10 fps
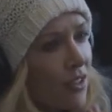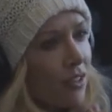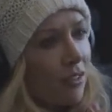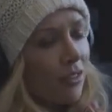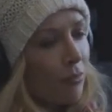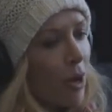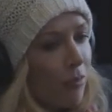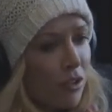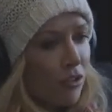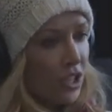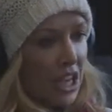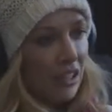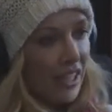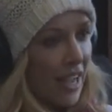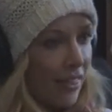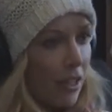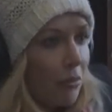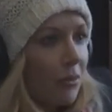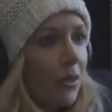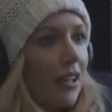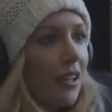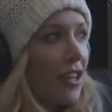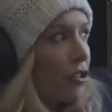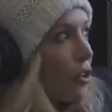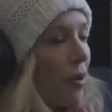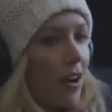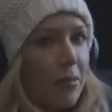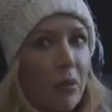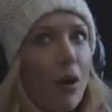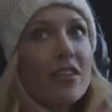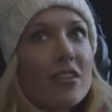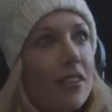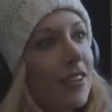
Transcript: and their mom's usually yelling at them, and then I turn around, I'm like, what?